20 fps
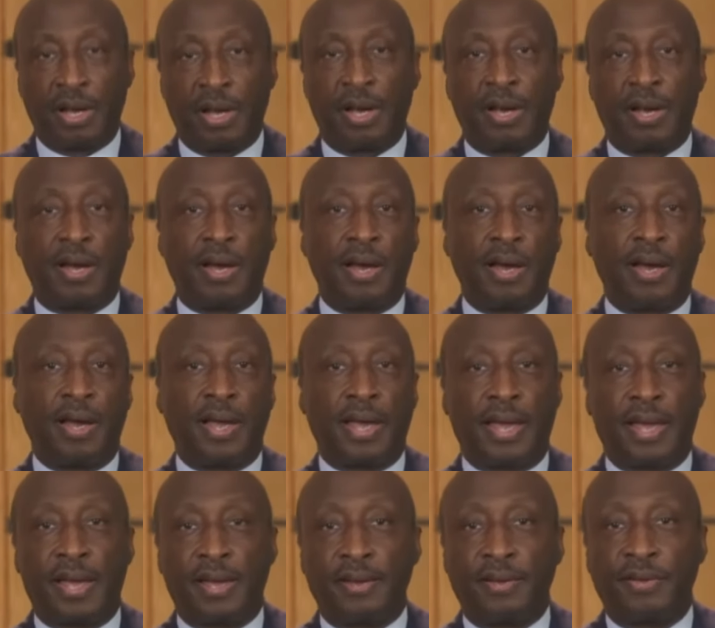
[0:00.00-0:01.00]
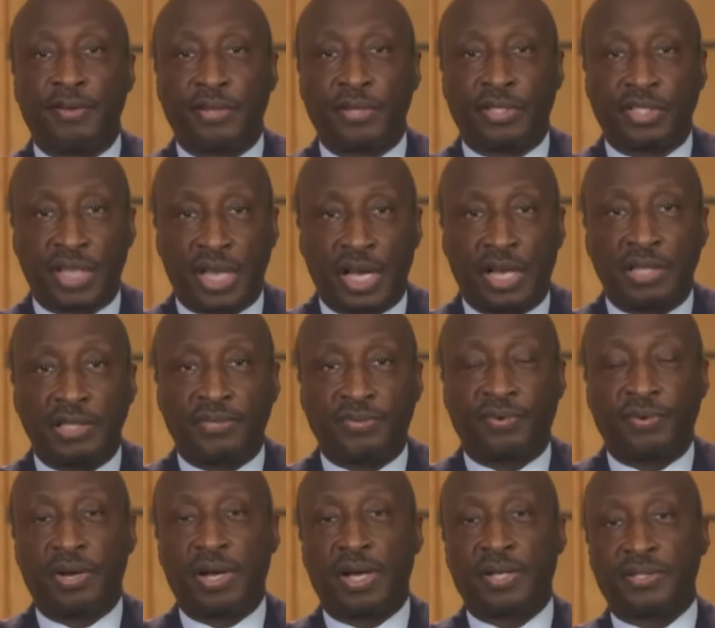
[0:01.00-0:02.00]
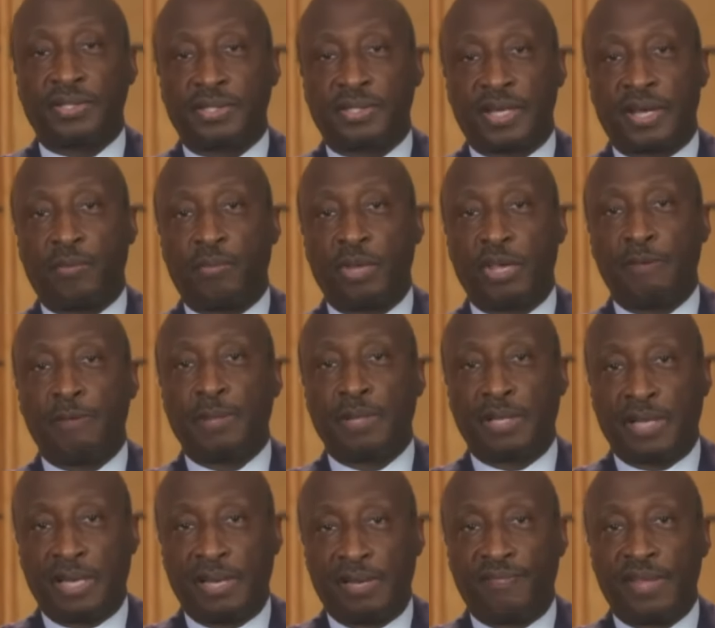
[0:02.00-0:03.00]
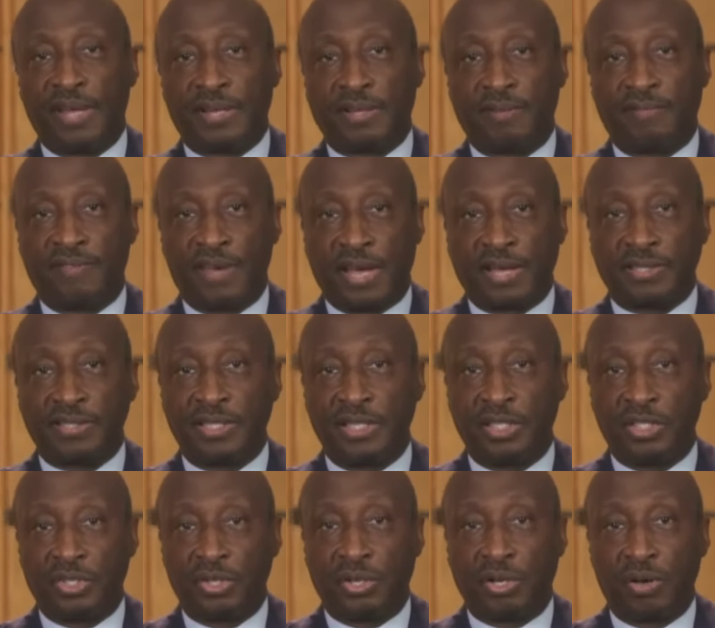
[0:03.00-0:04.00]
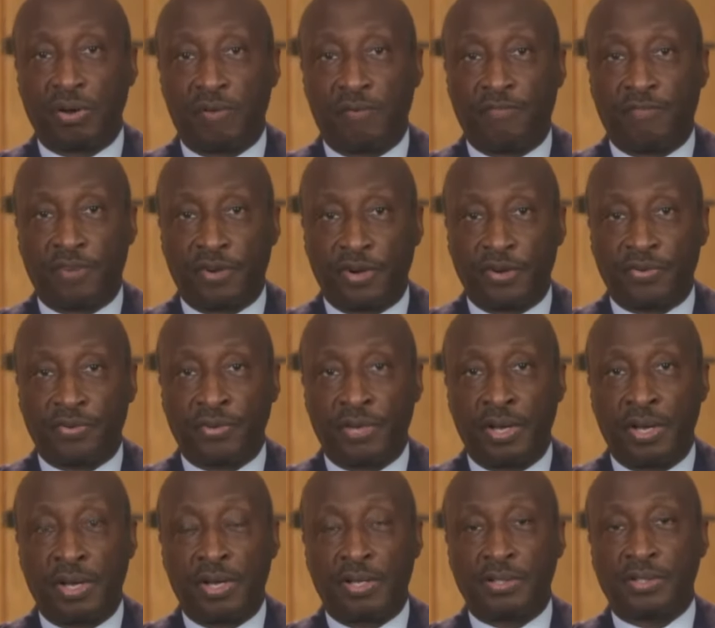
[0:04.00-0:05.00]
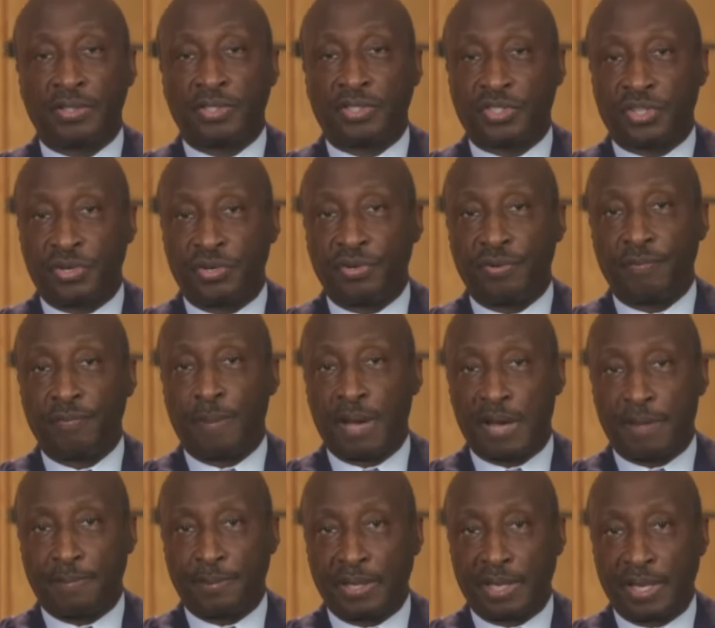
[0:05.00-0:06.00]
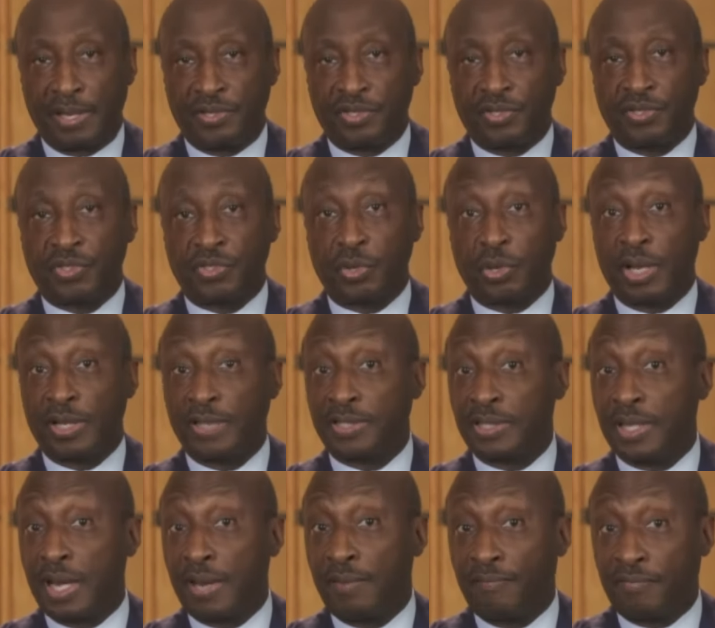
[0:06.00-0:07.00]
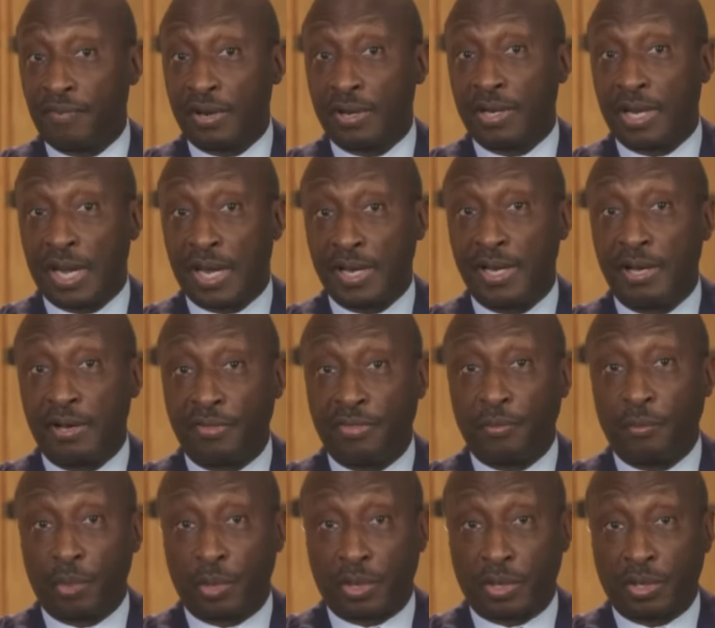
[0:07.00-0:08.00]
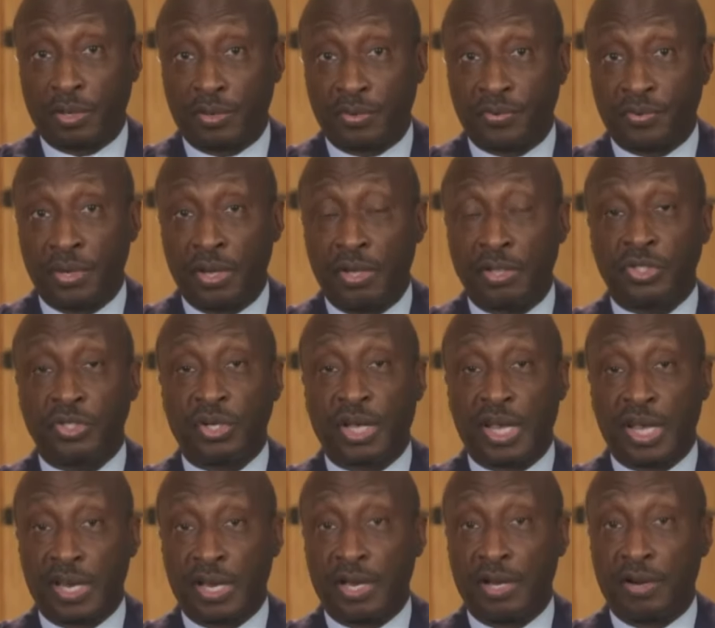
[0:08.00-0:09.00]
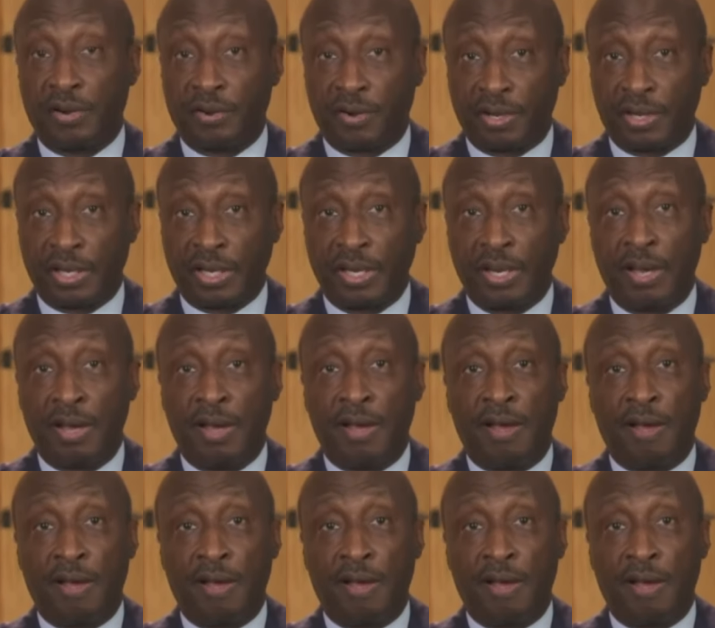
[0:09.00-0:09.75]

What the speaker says: And the challenge for us is that we believe that the vaccine should go first to certain populations. So let's say frontline health workers should get it early.